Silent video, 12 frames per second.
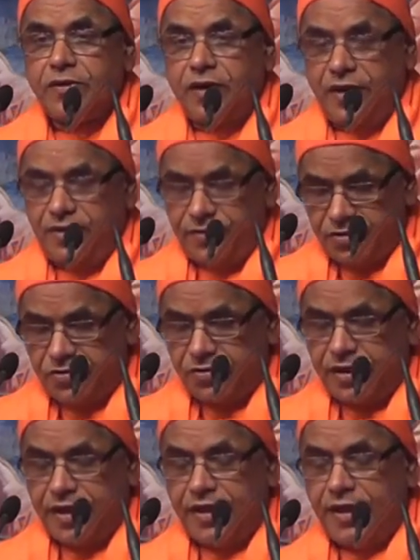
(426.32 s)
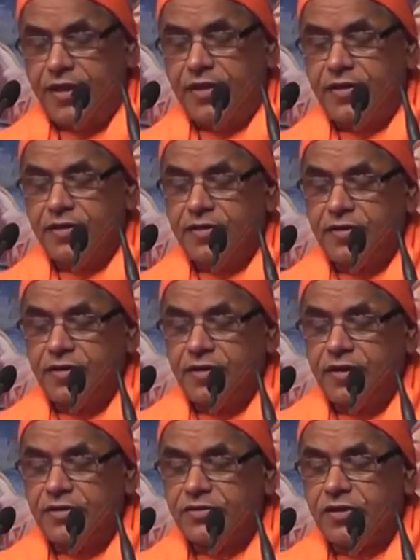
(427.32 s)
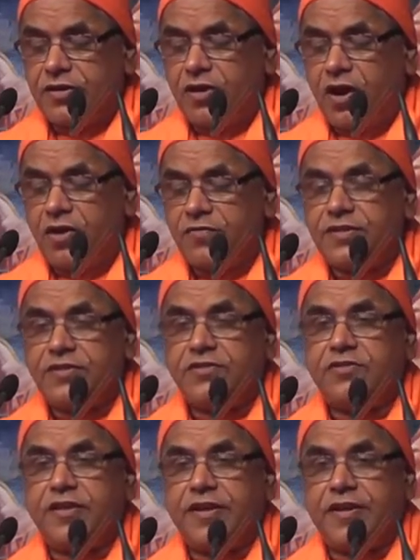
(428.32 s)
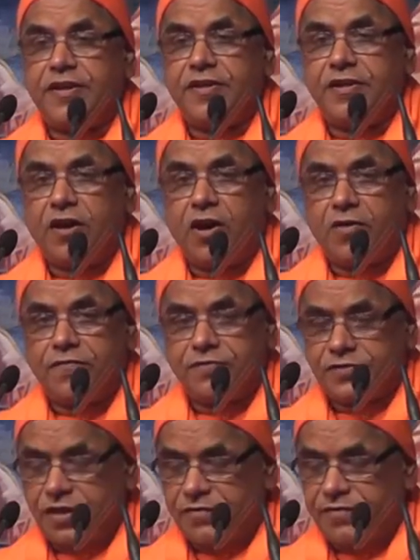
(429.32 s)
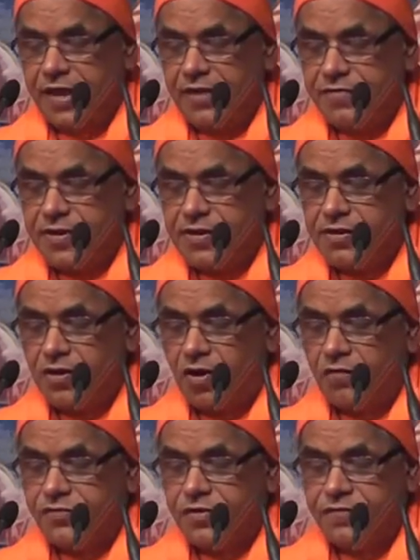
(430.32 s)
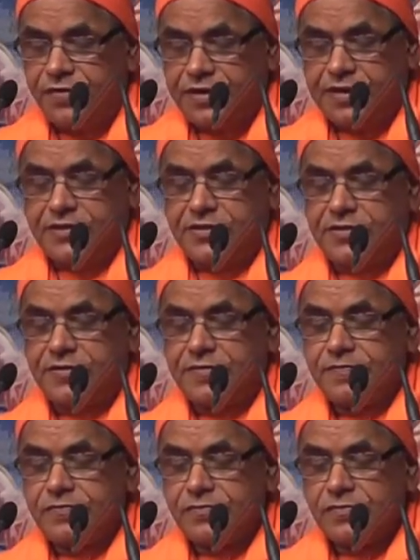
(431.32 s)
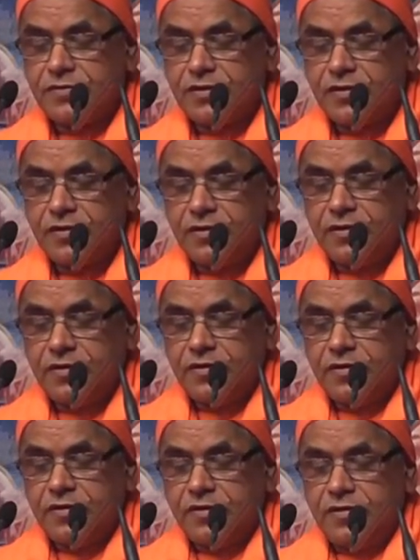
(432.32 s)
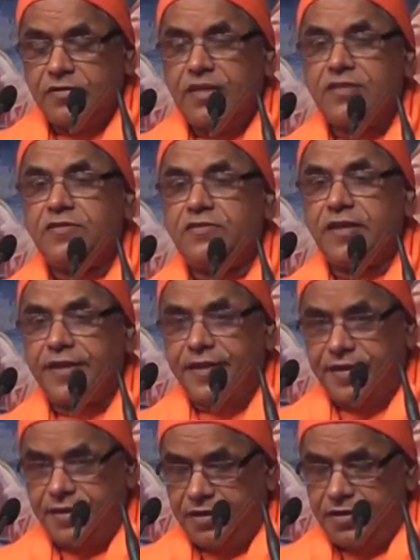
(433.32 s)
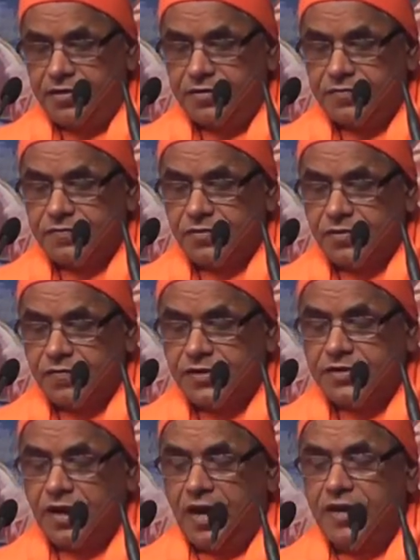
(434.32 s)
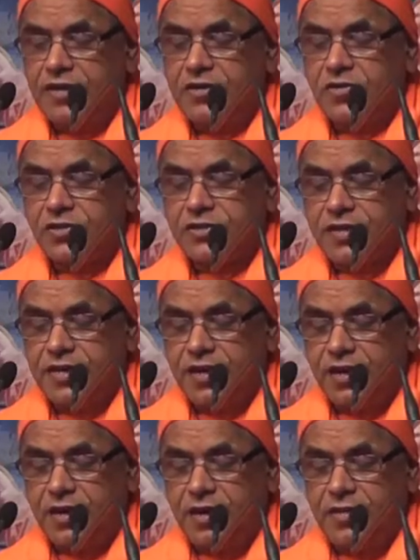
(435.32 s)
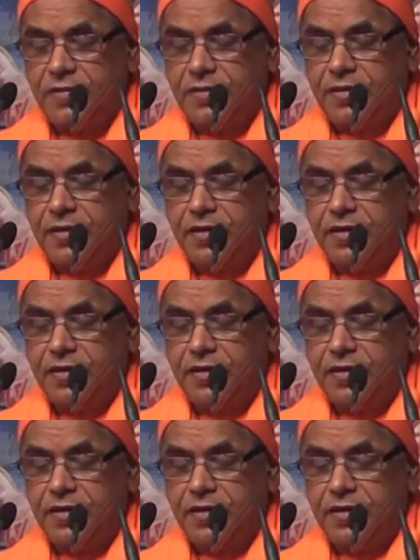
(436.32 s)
and even today is the Darwin's theory of survival of the fittest. This theory was unquestioningly